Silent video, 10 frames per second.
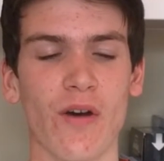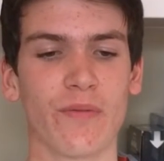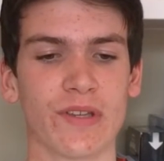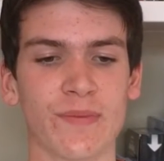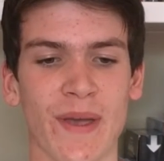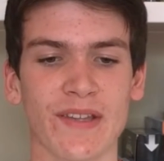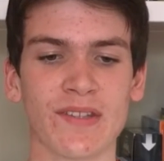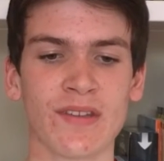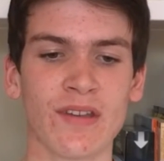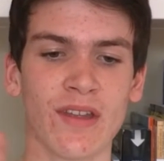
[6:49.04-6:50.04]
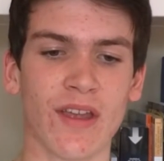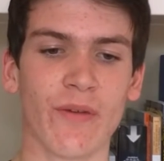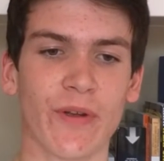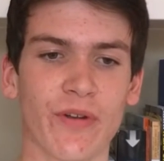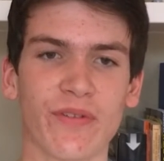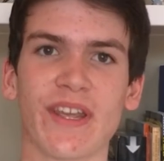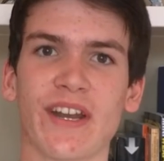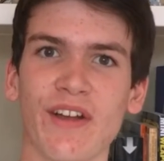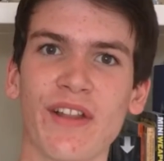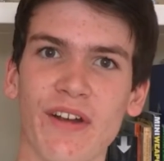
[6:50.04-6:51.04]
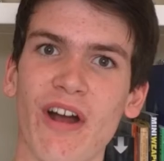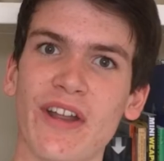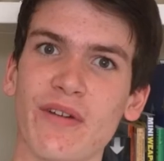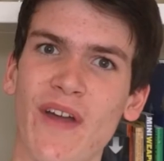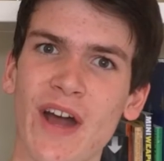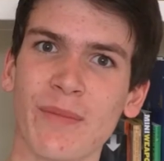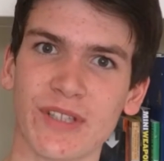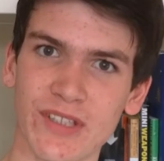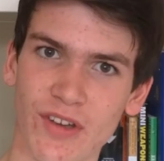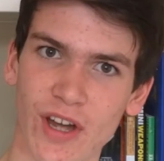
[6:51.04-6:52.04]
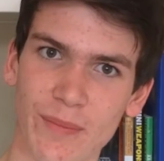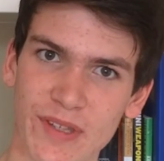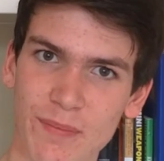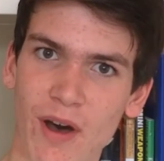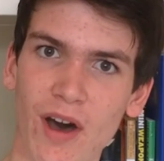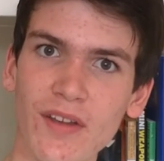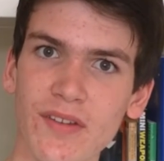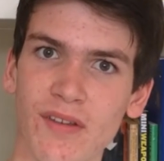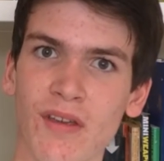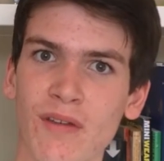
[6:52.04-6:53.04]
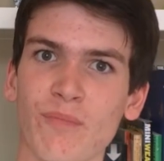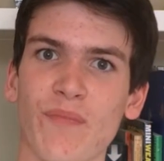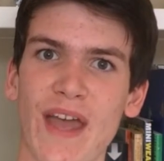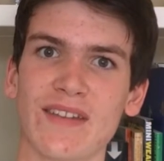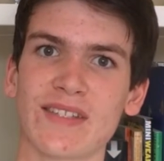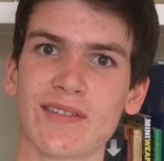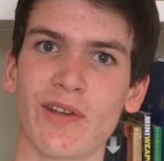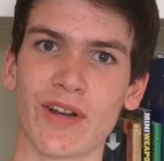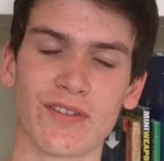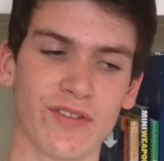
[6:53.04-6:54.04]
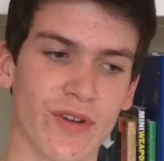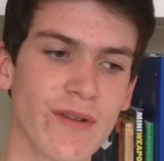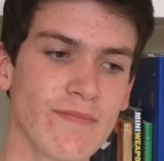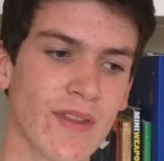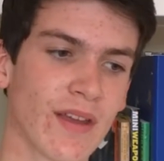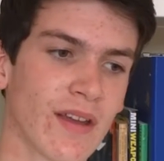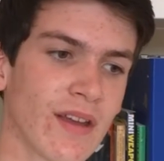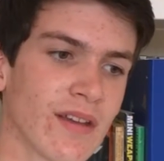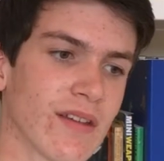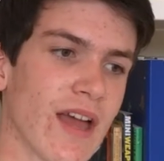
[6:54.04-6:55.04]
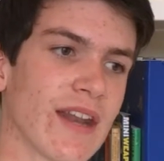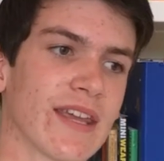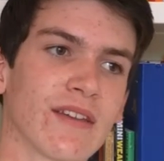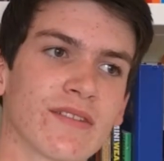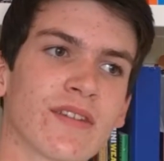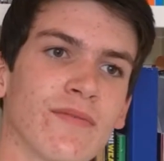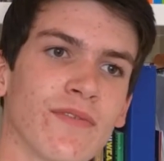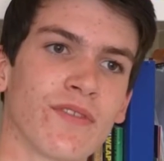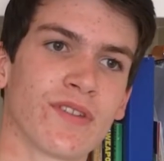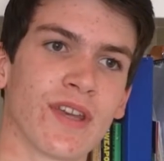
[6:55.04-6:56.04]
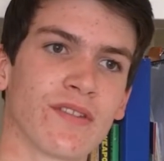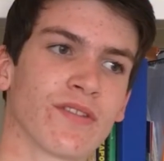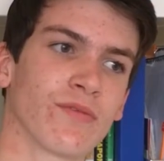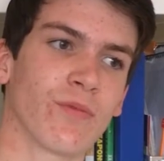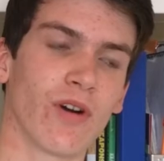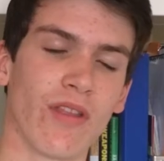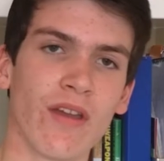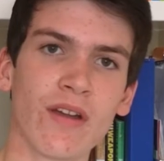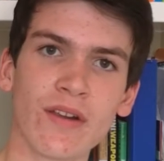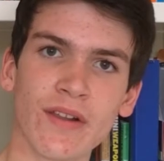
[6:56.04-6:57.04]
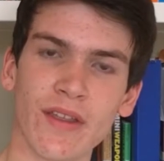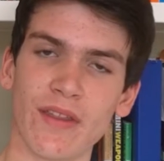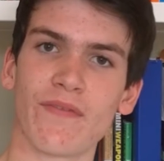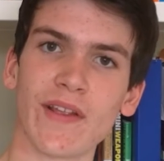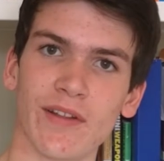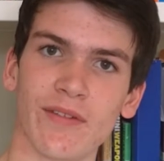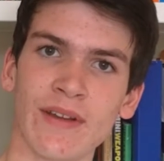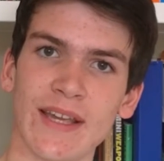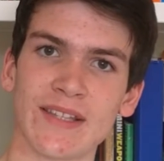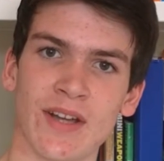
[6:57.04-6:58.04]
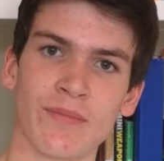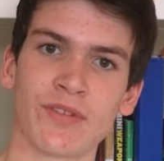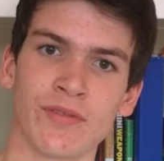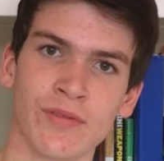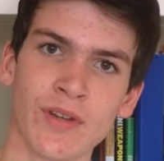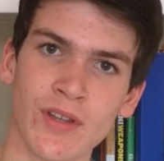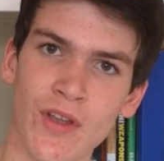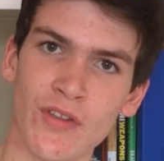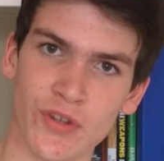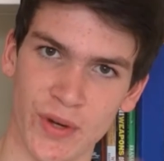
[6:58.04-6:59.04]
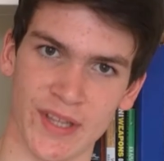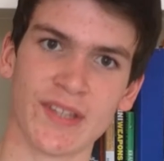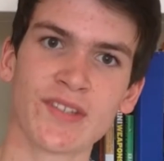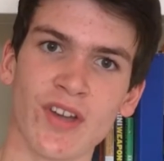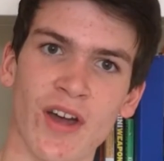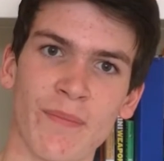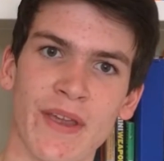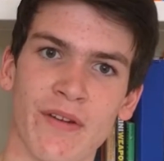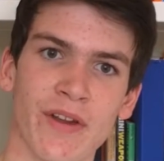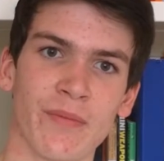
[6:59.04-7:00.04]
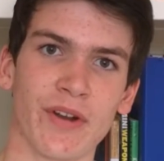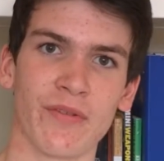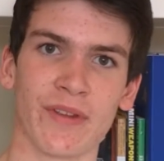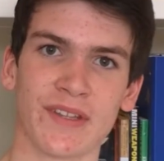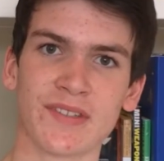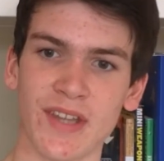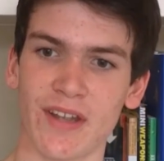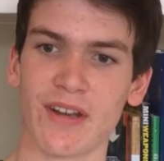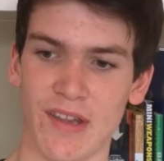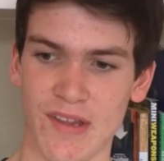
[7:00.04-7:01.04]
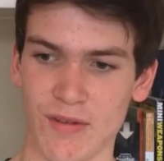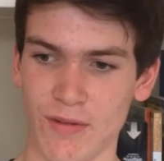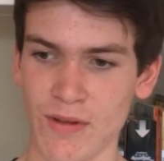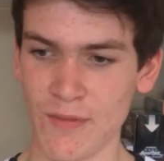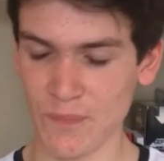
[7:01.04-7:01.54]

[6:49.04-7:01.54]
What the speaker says: which makes we don't get a clear idea of how much time has passed as he's learning to train, and it gets confusing as to what the villain is up to during this time period. We don't really see it until